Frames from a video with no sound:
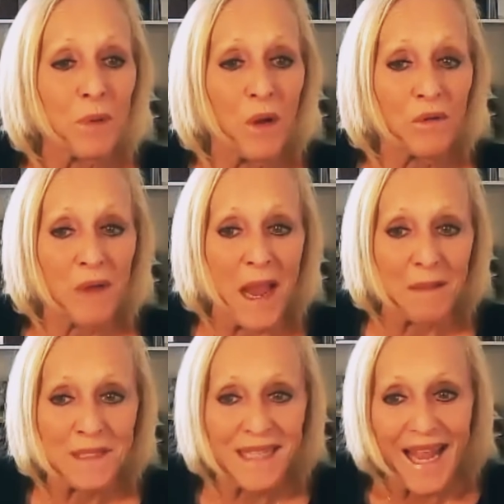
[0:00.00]

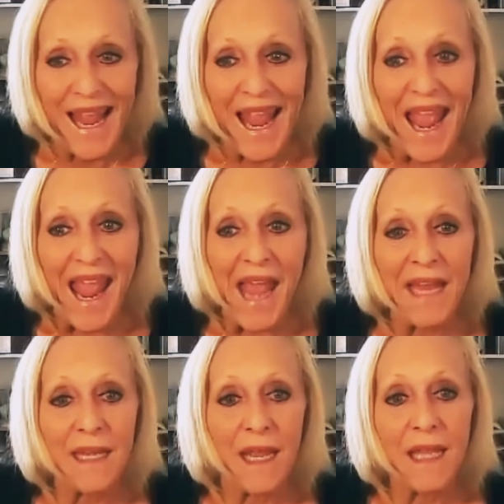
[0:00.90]
programs
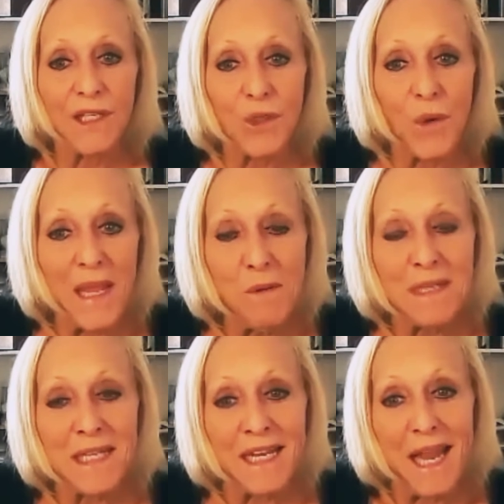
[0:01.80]
and so he
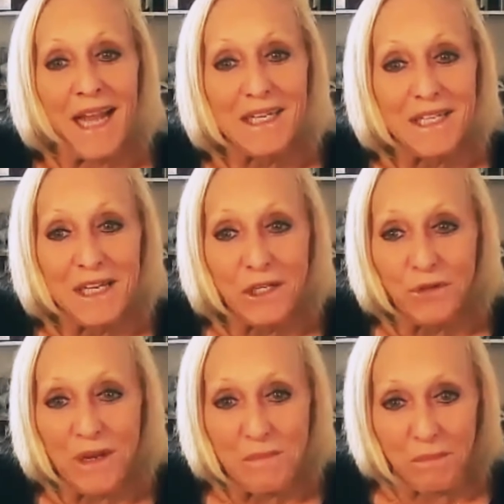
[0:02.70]
was in 19
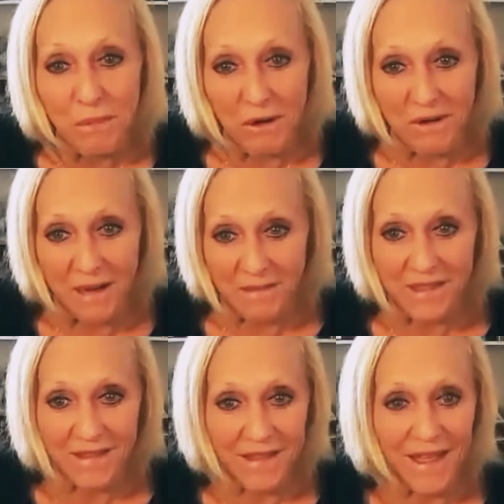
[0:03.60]
treatment
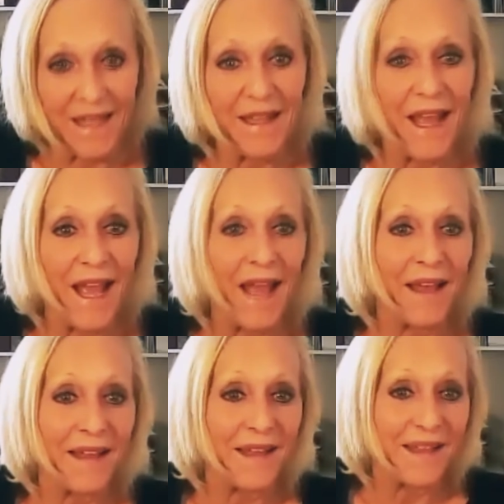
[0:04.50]
programs. Uh,
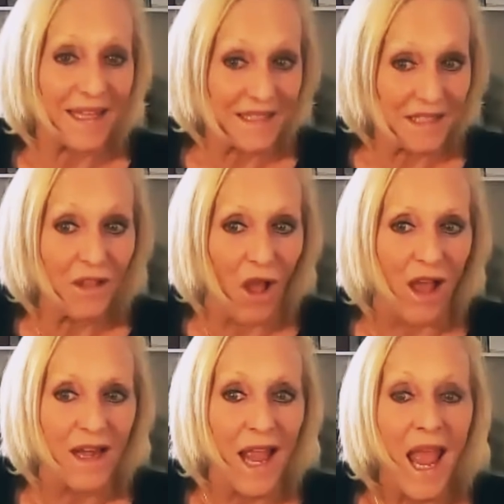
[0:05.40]
that's a
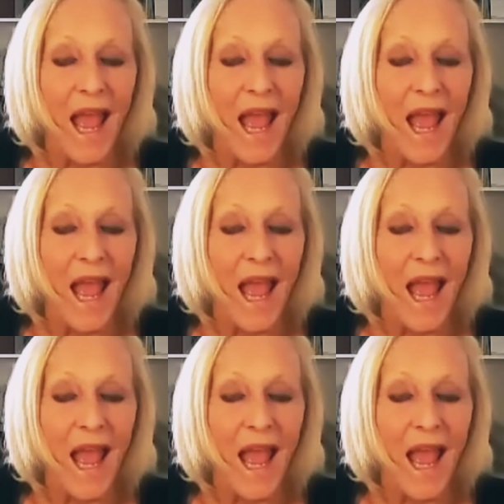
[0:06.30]
lot.